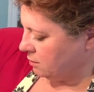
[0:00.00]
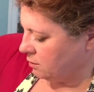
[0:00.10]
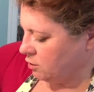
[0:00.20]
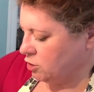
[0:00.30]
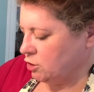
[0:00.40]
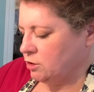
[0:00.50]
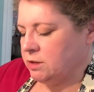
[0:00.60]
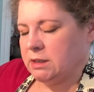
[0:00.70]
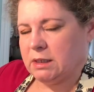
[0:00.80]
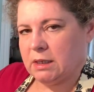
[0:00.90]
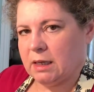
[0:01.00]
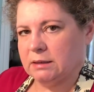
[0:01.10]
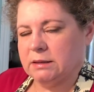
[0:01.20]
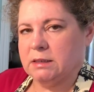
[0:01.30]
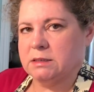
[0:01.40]
You should need at
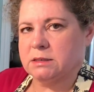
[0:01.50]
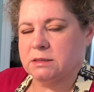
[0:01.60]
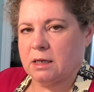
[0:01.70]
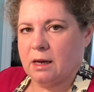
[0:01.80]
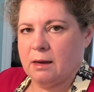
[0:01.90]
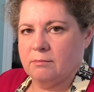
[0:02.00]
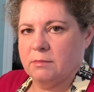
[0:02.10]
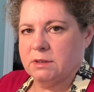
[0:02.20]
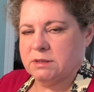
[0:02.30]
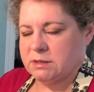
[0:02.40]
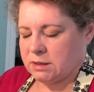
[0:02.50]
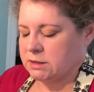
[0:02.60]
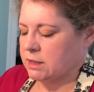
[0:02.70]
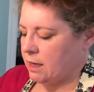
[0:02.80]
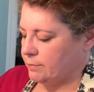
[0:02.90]
least 6
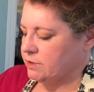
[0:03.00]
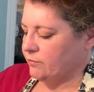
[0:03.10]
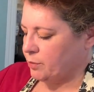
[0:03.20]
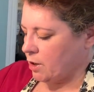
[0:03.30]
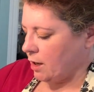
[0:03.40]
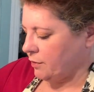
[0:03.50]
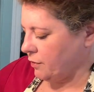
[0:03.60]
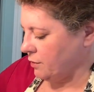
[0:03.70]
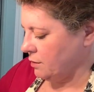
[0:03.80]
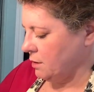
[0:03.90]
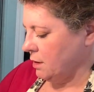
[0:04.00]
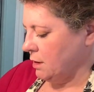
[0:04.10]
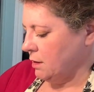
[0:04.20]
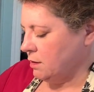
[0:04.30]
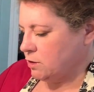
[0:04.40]
cups of broth.
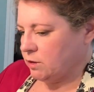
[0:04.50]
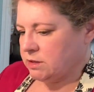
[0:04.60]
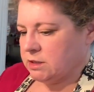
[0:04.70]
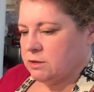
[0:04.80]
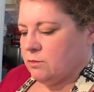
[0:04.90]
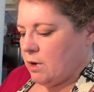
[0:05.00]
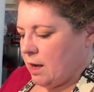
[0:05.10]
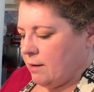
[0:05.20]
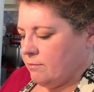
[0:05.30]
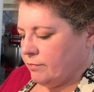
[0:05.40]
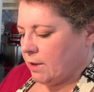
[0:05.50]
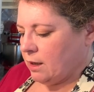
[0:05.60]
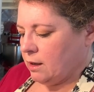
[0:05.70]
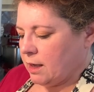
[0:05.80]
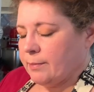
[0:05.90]
So this is a
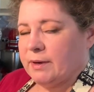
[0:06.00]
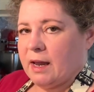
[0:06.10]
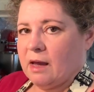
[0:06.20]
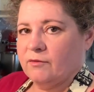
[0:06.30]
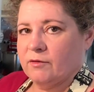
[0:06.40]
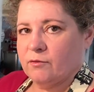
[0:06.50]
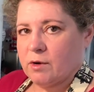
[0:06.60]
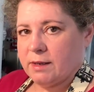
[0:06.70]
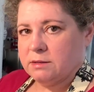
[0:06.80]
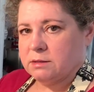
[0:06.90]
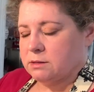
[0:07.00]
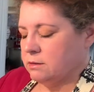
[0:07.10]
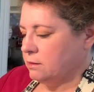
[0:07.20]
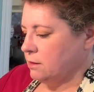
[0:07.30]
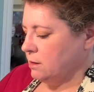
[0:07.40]
cup and a half of rice,
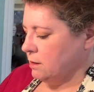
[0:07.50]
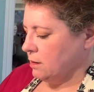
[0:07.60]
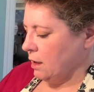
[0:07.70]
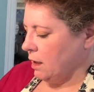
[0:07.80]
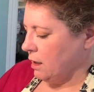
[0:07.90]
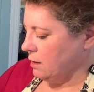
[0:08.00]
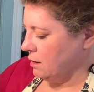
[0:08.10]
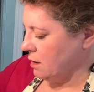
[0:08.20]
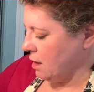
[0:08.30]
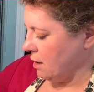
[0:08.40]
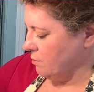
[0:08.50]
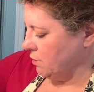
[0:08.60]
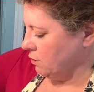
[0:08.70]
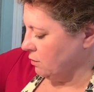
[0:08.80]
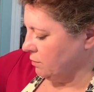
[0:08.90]
and
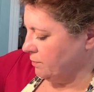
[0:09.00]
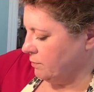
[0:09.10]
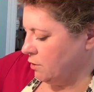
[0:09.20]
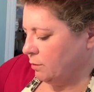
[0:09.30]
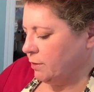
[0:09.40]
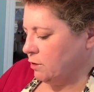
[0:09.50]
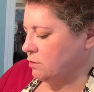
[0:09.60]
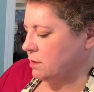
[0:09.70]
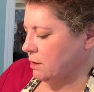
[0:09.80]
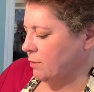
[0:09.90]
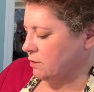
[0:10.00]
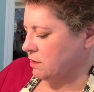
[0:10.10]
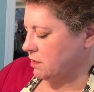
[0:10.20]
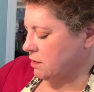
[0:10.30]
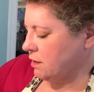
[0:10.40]
you'll be using about
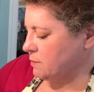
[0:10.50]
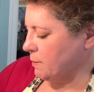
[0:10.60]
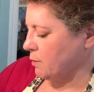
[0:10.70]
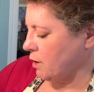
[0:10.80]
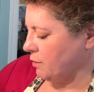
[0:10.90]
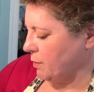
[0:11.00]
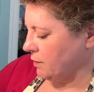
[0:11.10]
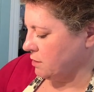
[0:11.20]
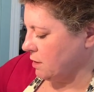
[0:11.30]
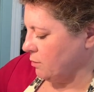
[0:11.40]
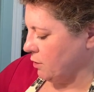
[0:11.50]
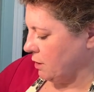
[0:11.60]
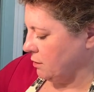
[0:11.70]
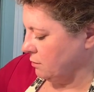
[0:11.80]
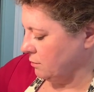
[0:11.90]
6 cups of broth by the time you're done.